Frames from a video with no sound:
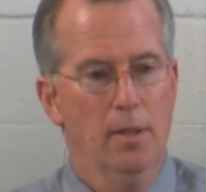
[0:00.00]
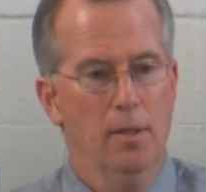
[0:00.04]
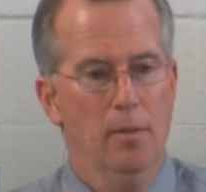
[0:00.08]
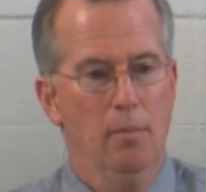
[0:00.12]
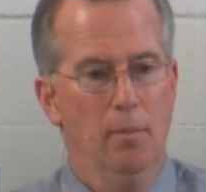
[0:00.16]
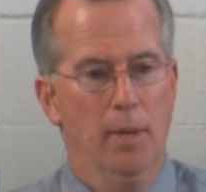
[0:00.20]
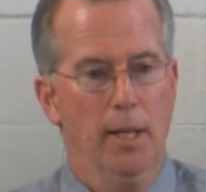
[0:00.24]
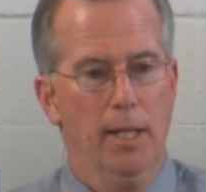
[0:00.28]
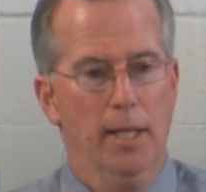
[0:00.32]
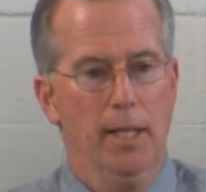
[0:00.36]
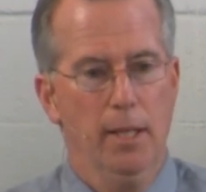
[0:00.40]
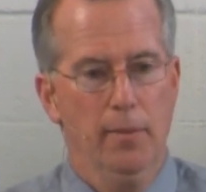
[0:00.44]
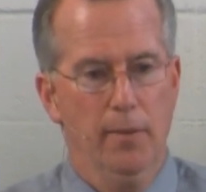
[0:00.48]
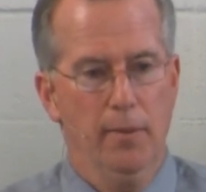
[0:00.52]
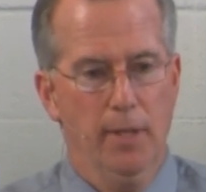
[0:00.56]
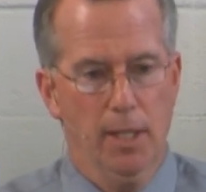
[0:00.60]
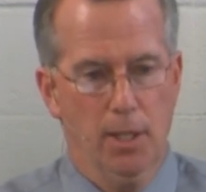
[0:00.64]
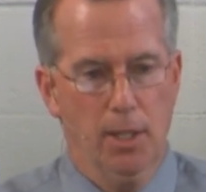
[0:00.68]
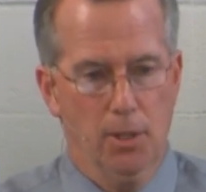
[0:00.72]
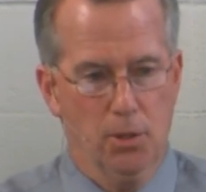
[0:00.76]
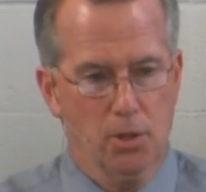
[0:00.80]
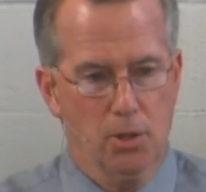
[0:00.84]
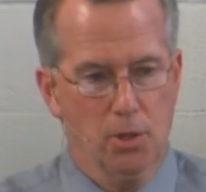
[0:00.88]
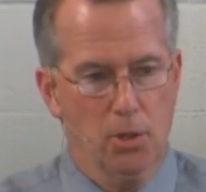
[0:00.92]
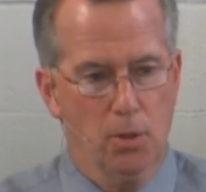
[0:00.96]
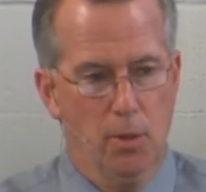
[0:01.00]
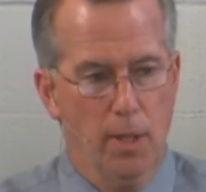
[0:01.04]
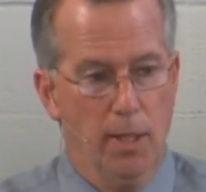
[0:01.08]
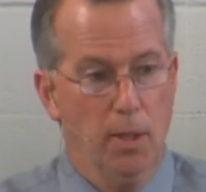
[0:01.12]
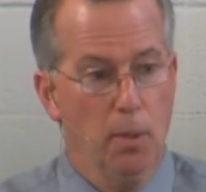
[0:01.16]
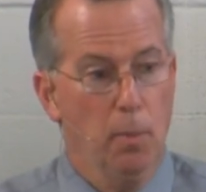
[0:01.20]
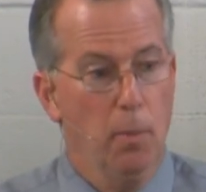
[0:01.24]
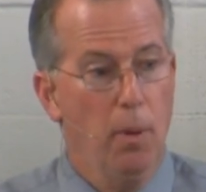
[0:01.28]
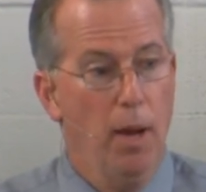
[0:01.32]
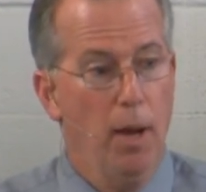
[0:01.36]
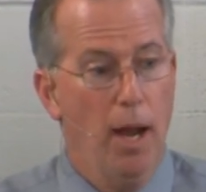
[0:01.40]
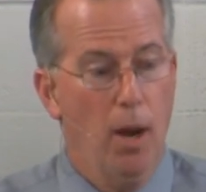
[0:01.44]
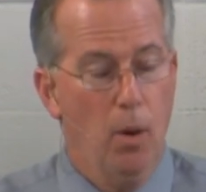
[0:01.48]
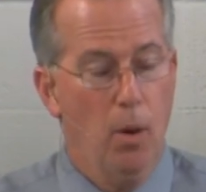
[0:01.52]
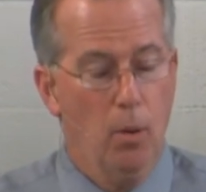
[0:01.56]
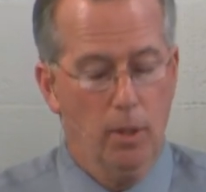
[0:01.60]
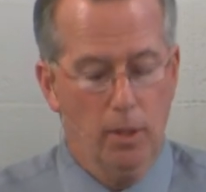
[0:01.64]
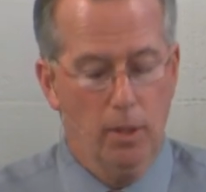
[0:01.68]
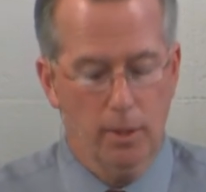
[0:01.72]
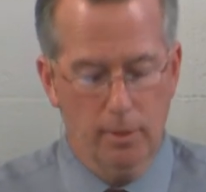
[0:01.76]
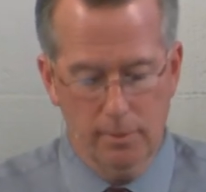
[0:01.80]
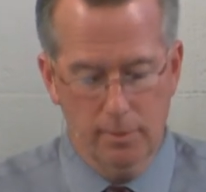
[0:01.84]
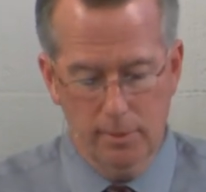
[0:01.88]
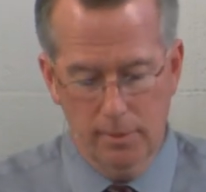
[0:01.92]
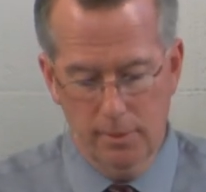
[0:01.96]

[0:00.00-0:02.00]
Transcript: by giving us greater power,